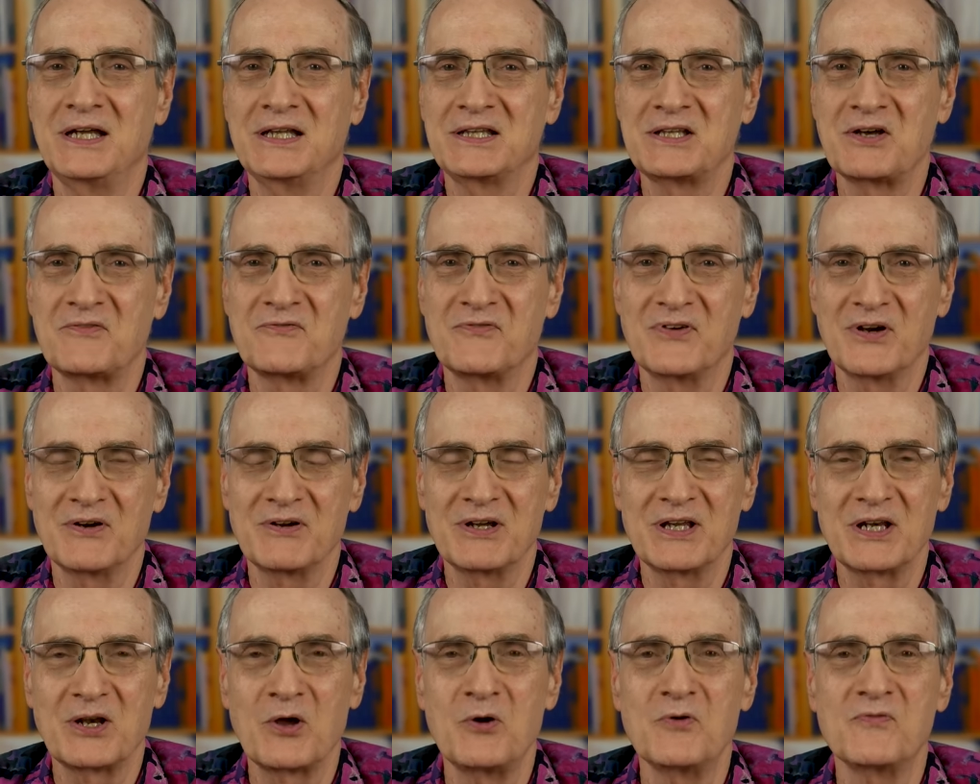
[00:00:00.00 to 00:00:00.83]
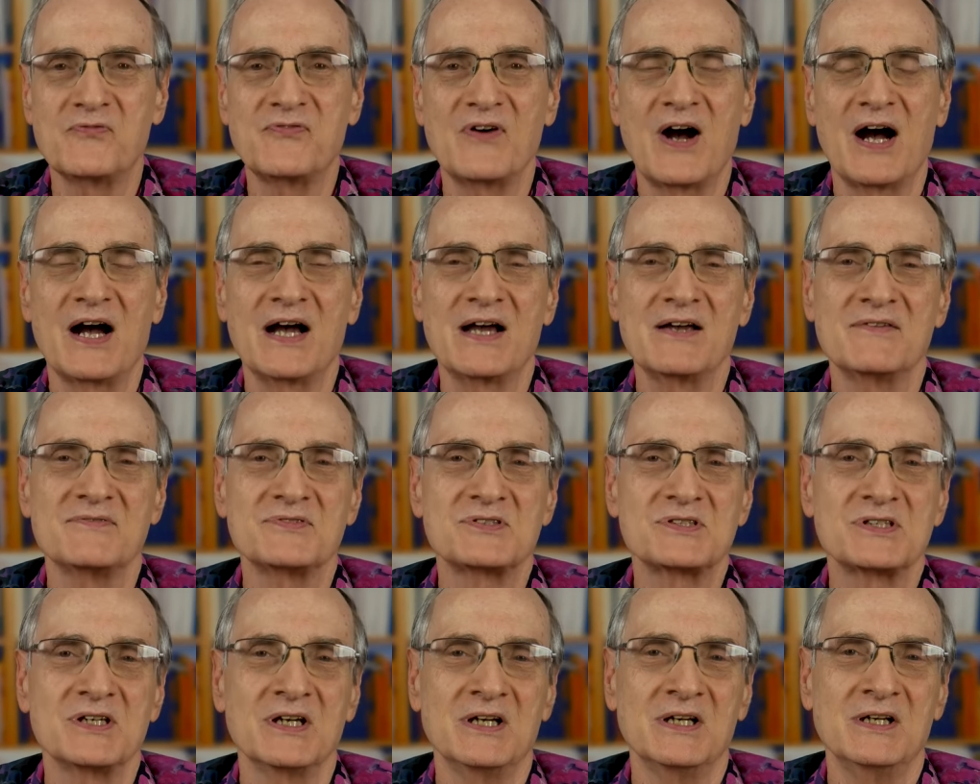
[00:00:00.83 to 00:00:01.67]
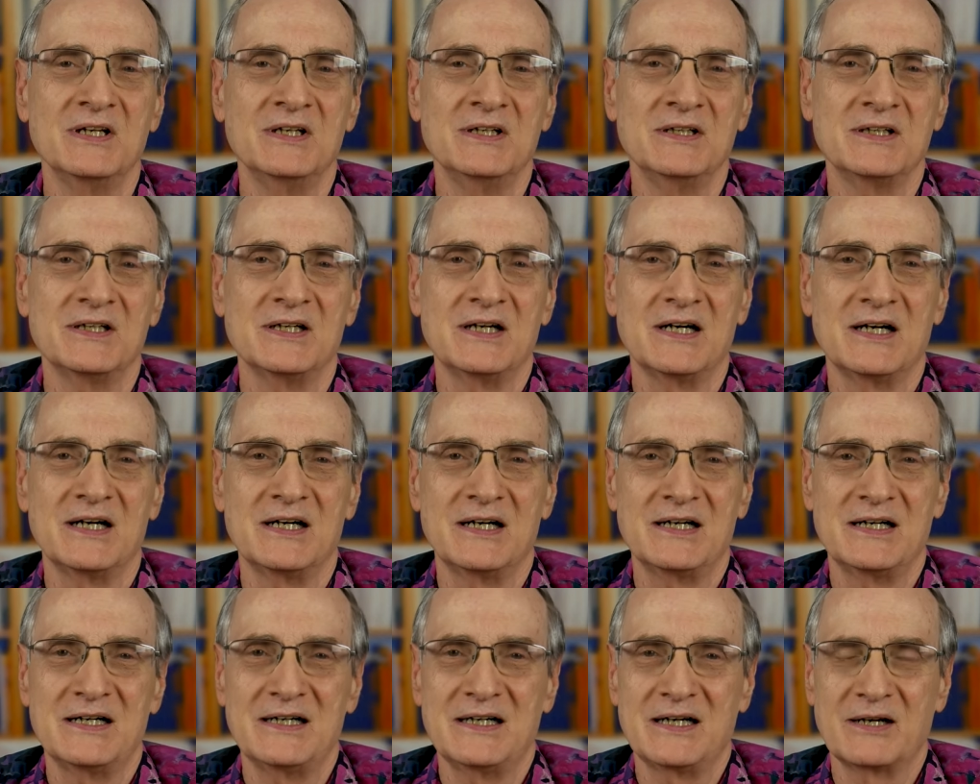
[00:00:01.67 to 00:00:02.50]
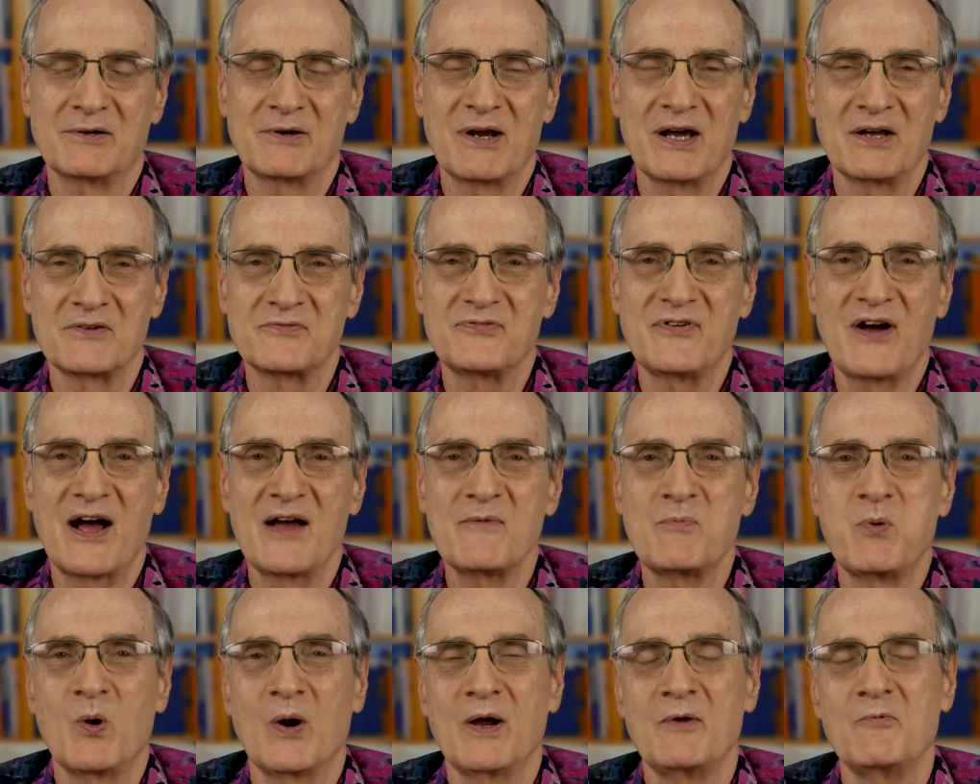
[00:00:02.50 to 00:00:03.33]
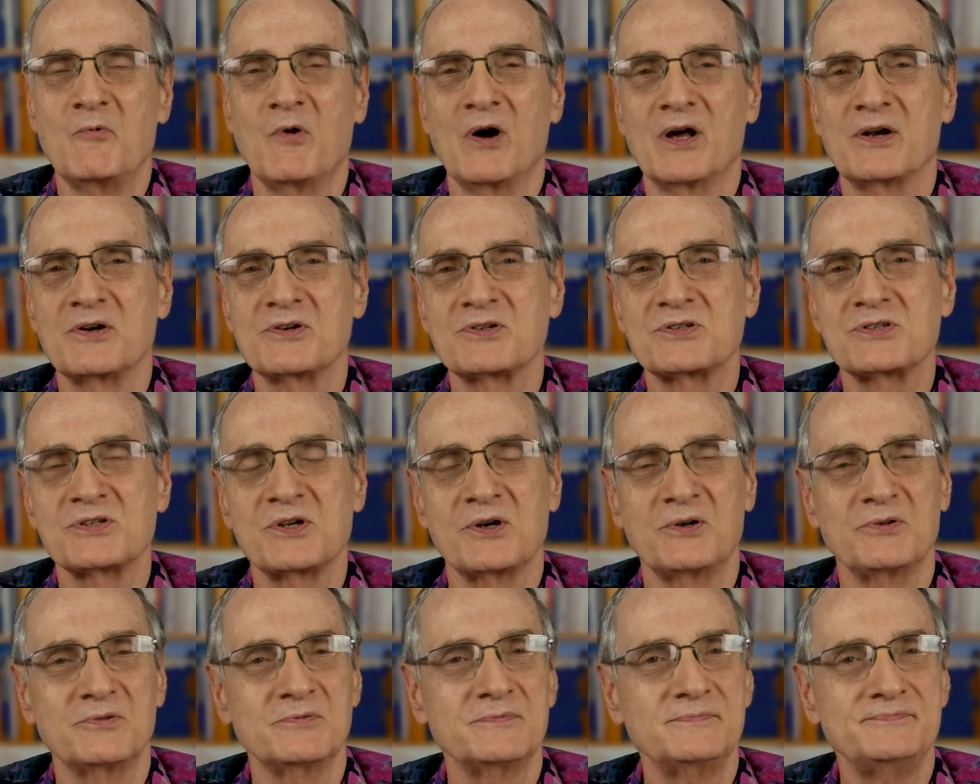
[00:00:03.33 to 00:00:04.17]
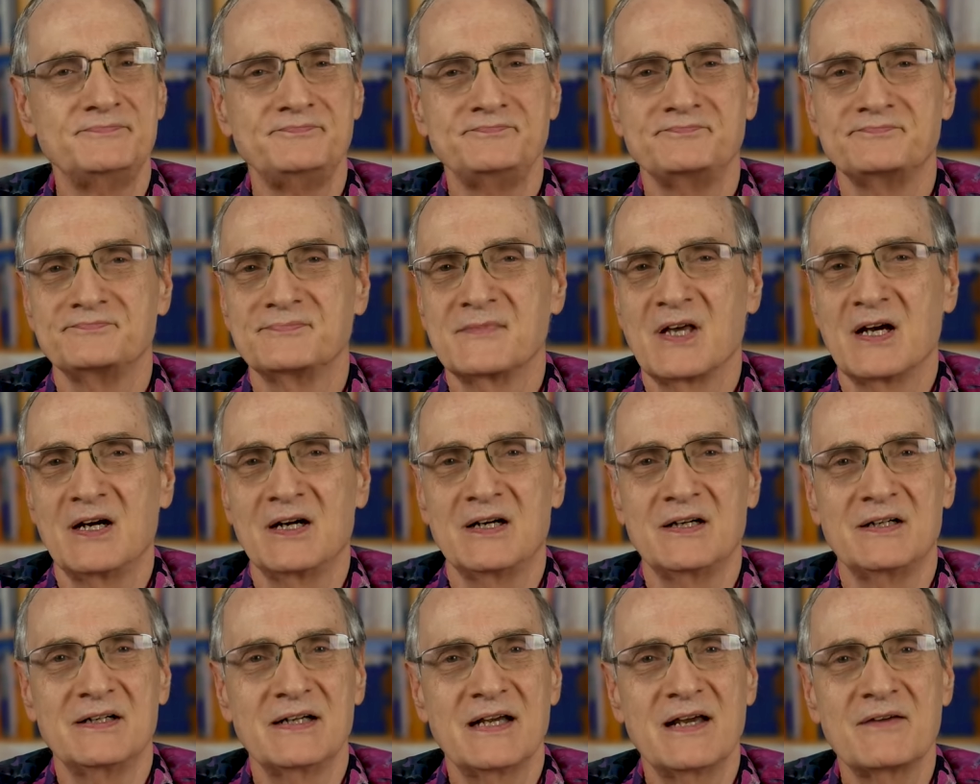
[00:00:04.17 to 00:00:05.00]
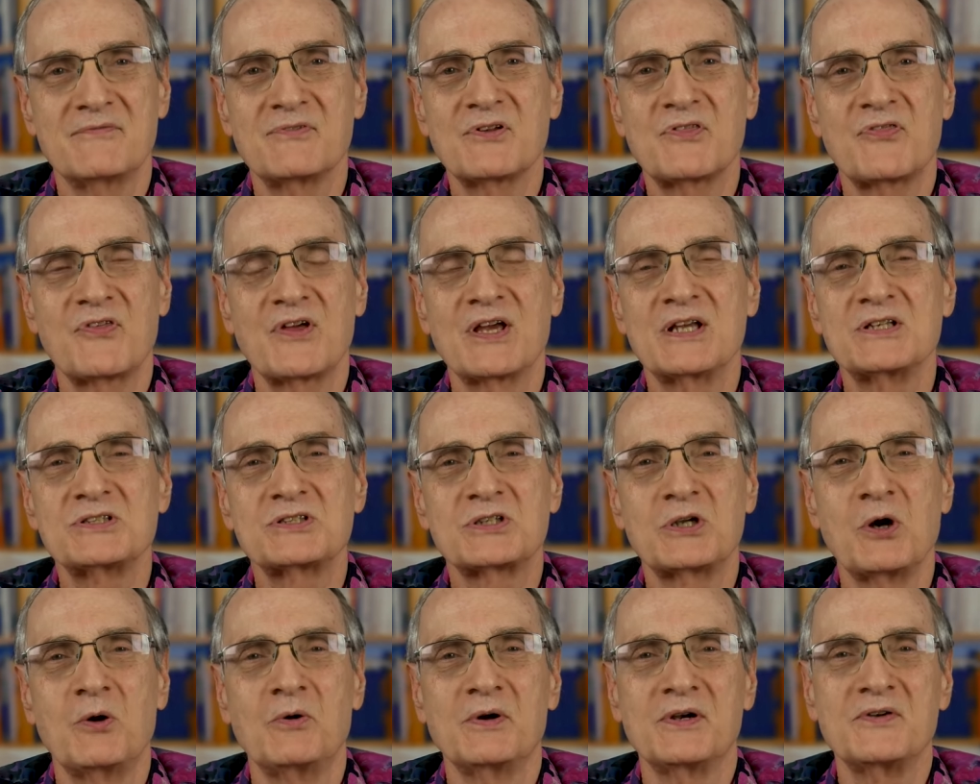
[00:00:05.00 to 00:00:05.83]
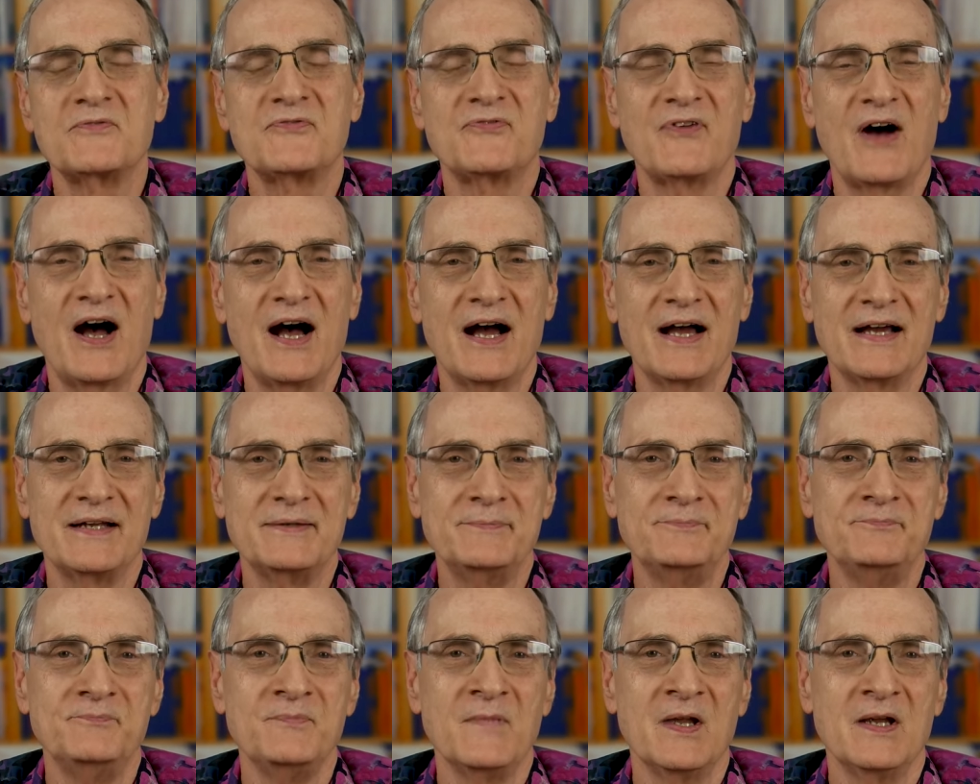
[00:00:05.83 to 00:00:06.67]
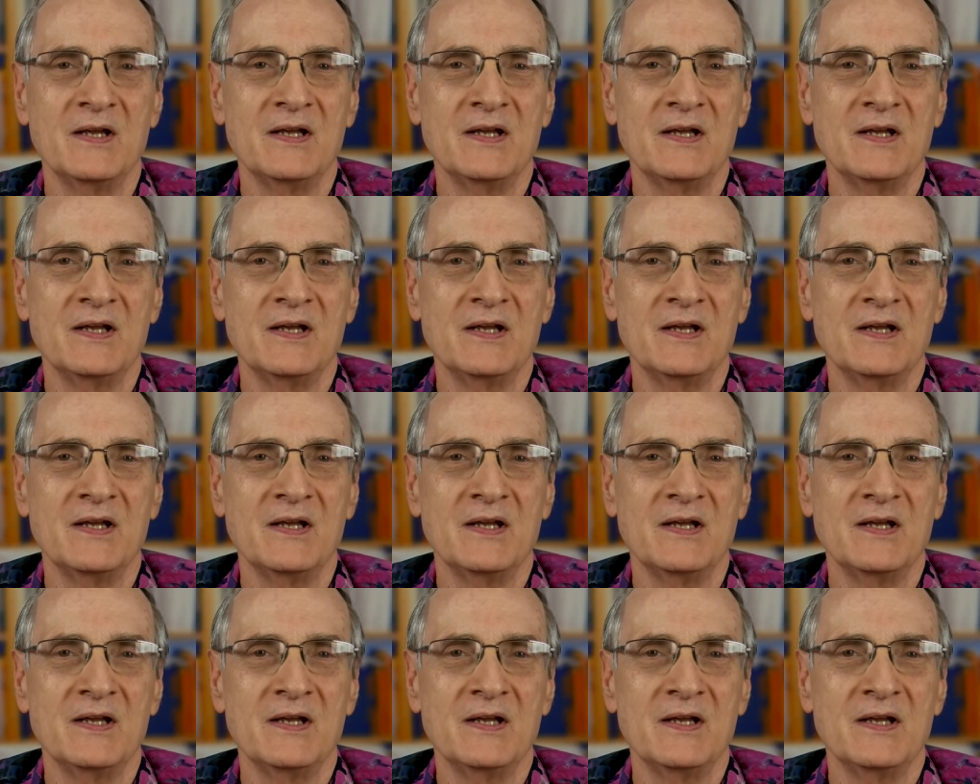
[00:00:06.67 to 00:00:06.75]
in the very low fives, uh, around 5.1 or so. Uh, everything's going fine.